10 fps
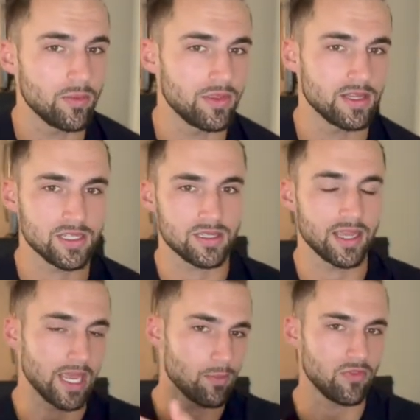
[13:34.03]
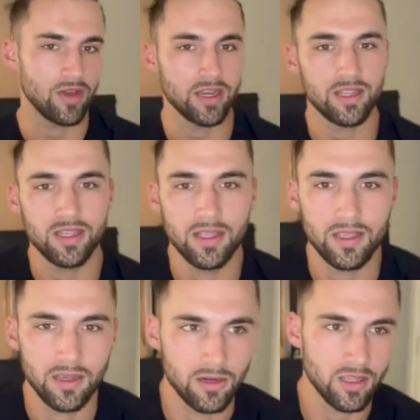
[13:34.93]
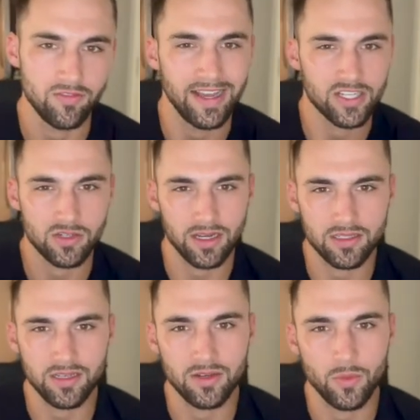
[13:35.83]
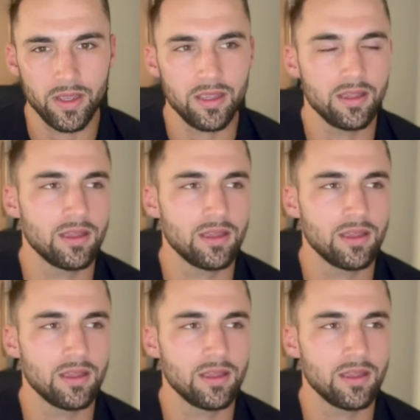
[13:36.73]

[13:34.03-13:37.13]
but that just like amplified it or like fast-tracked it in a way.